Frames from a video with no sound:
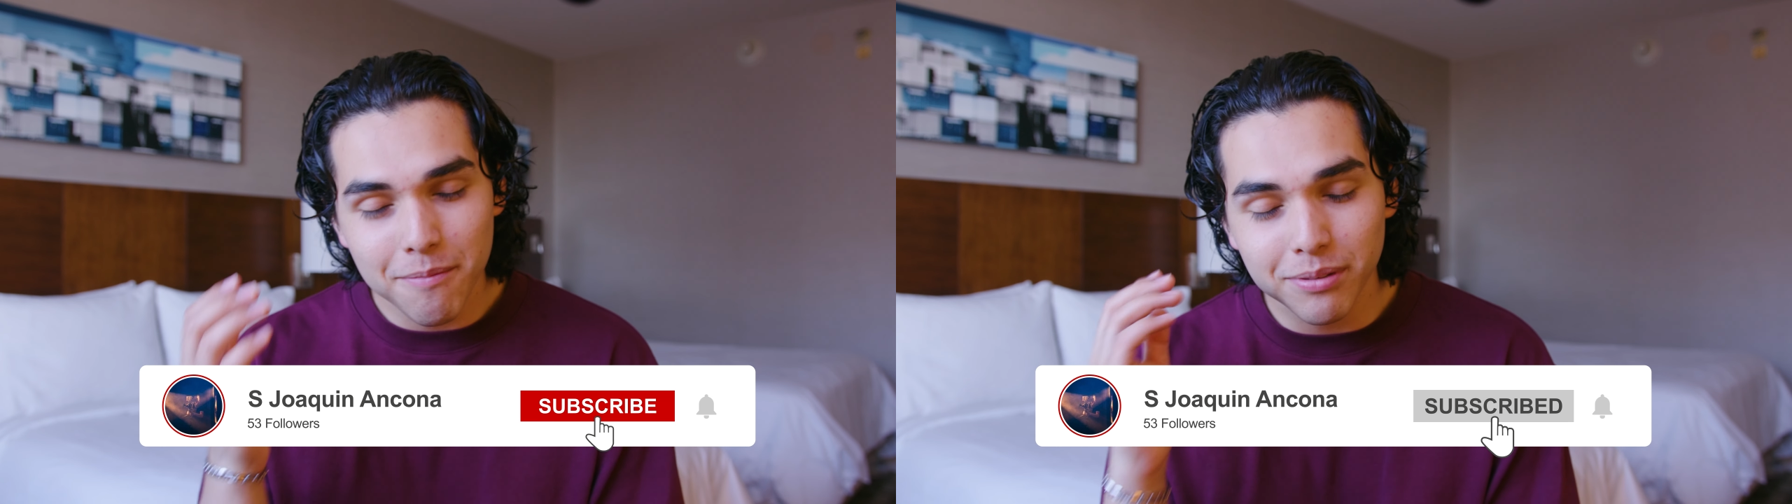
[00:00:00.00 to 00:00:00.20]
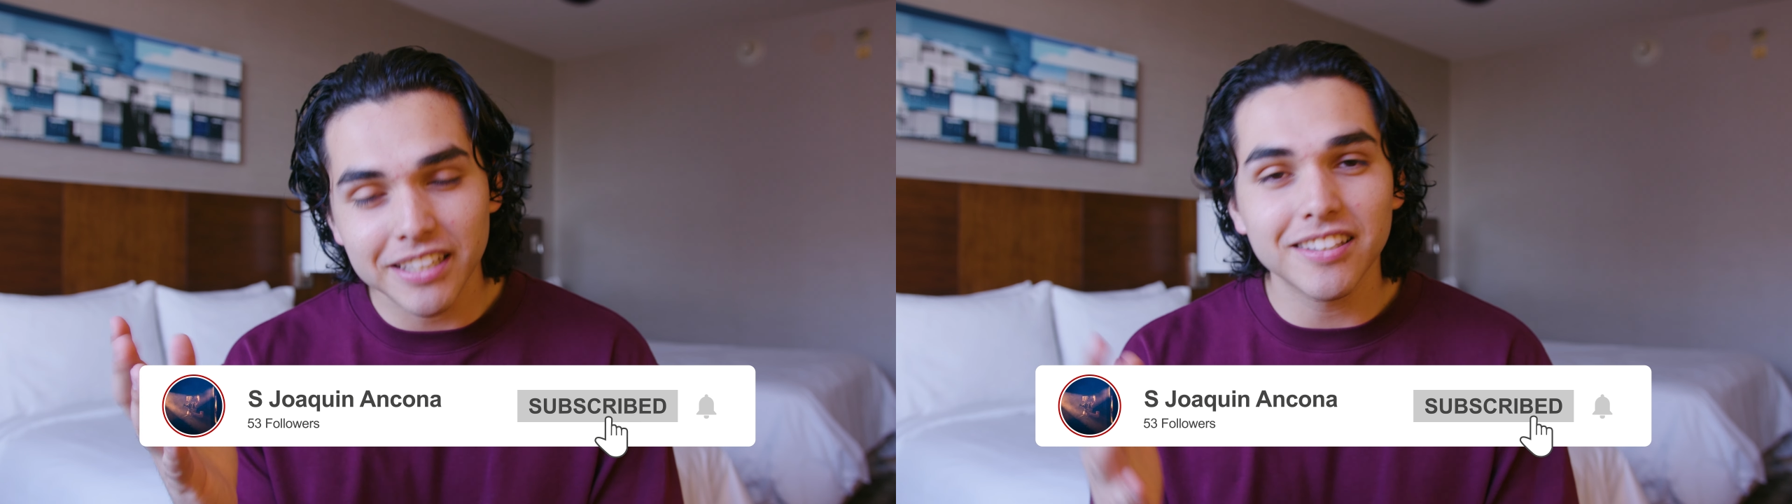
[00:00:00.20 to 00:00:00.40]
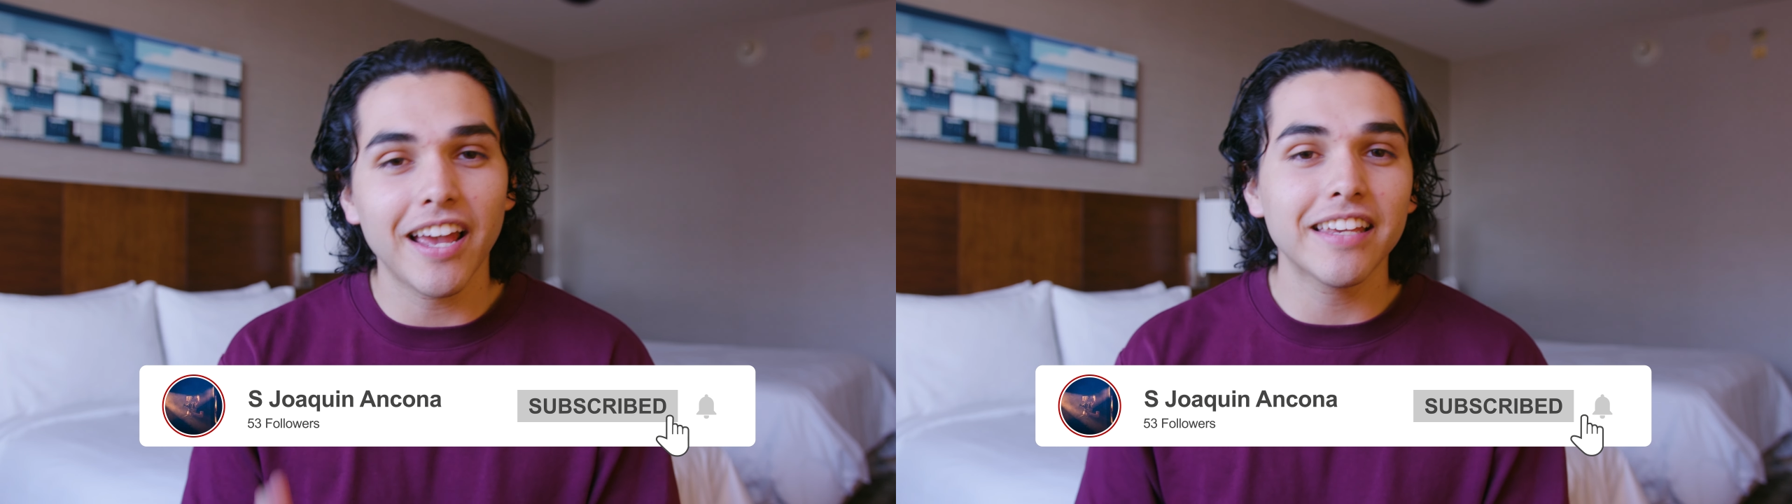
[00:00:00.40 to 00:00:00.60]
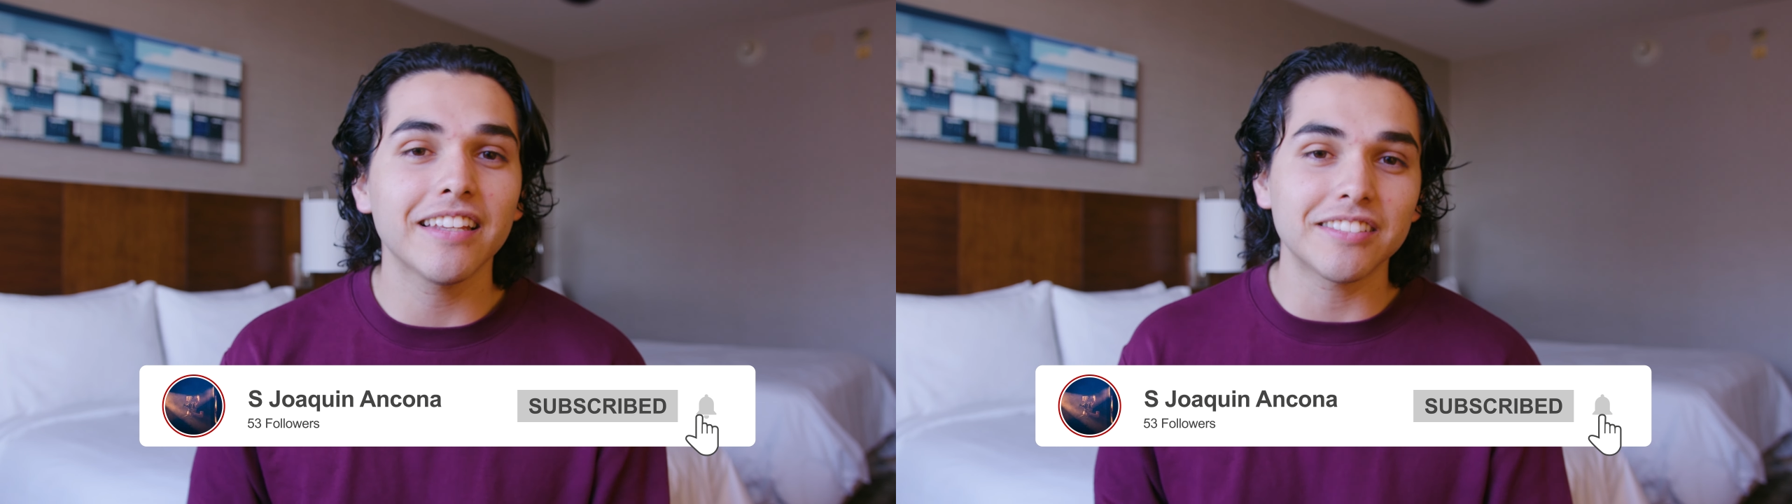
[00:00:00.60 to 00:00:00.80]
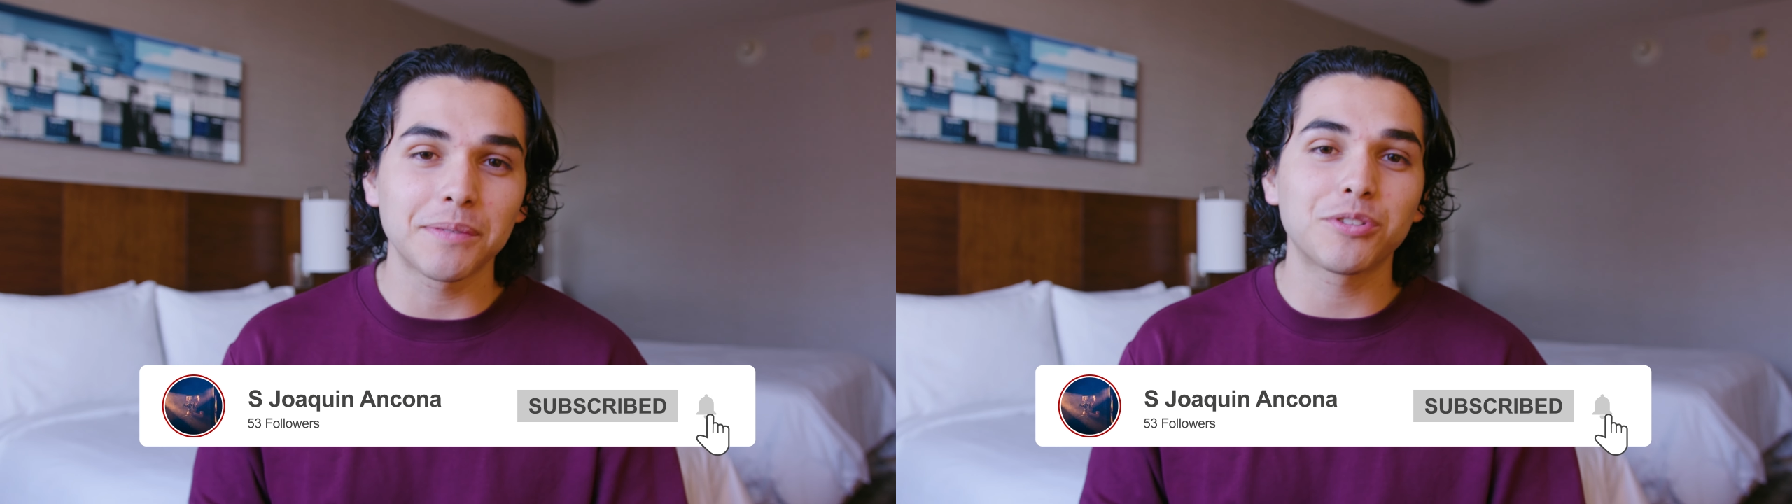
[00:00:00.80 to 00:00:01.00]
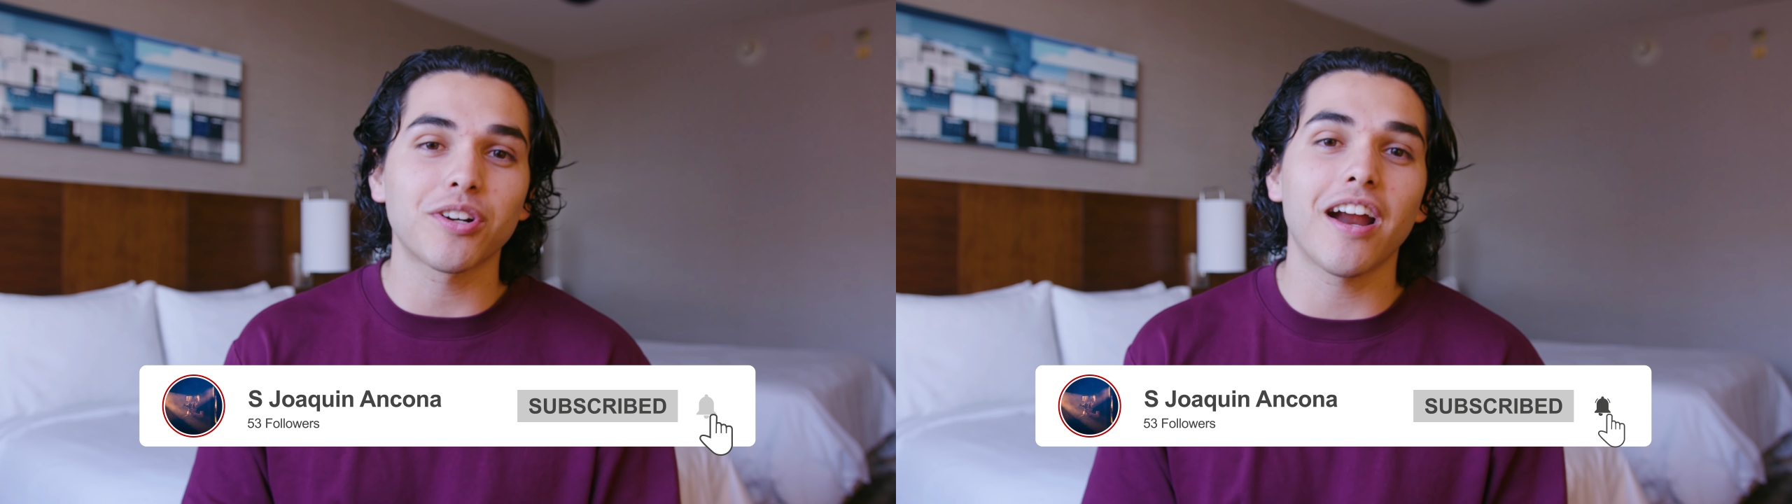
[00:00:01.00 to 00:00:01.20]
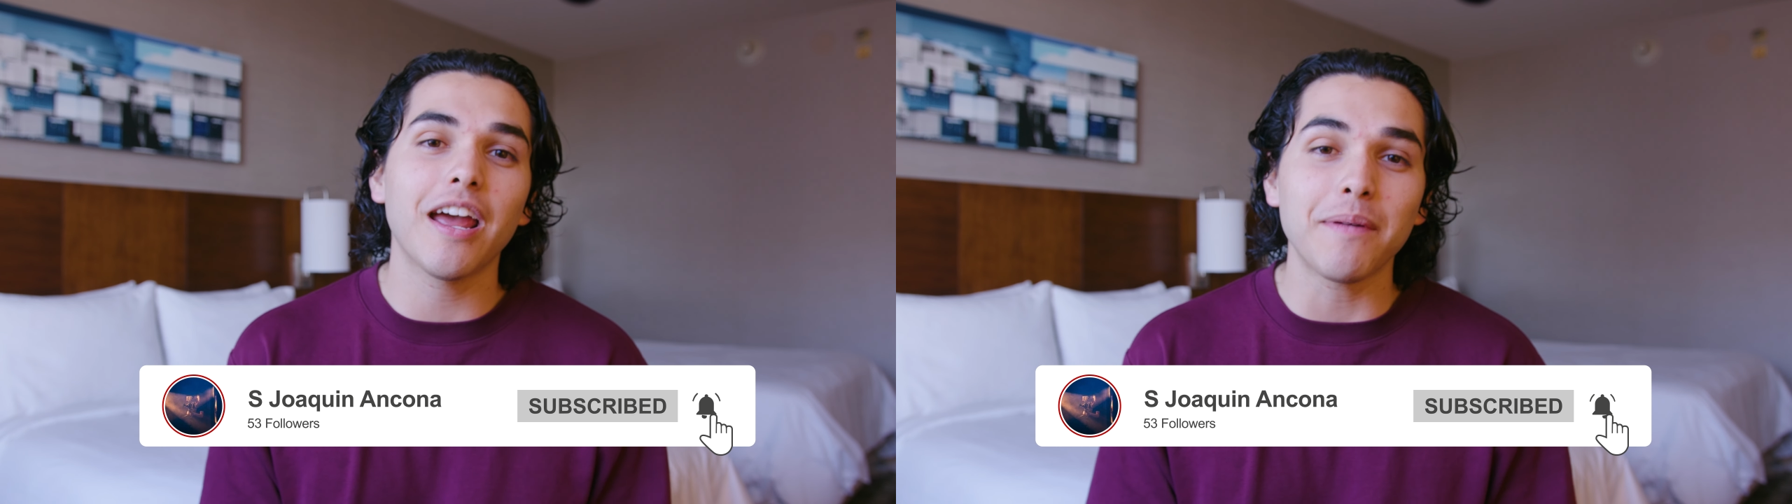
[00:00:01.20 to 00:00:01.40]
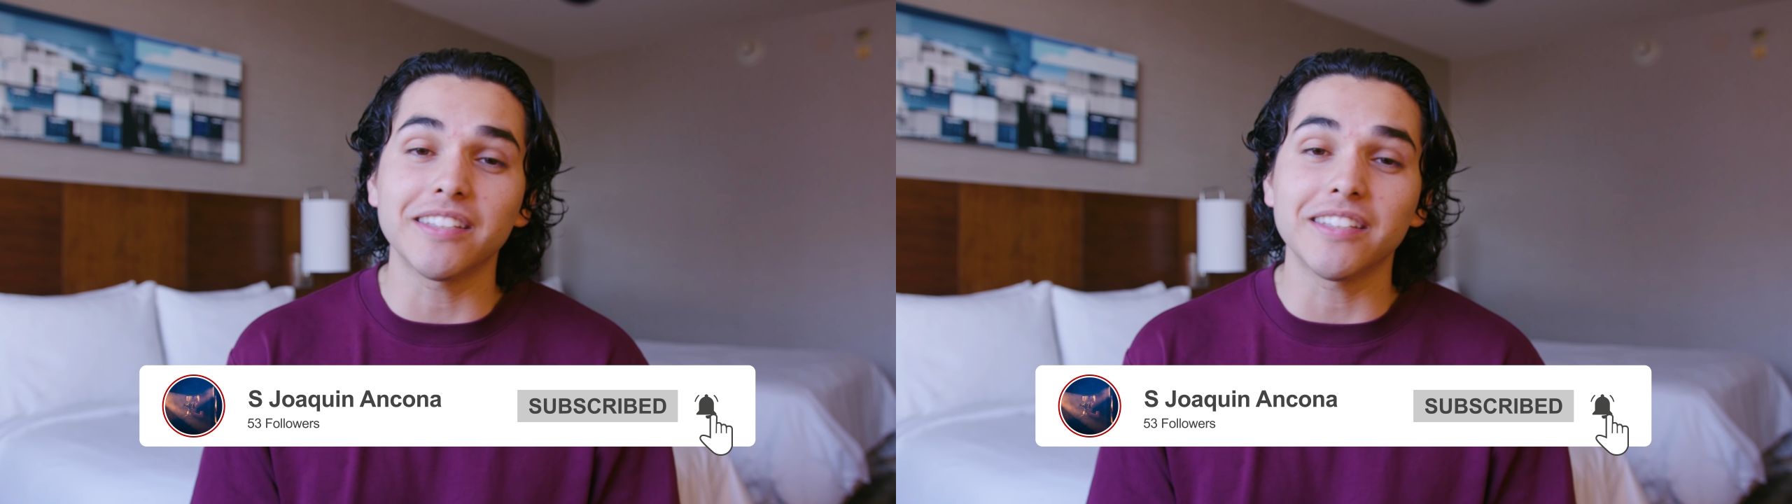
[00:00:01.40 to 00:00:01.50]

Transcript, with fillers: please like it, subscribe,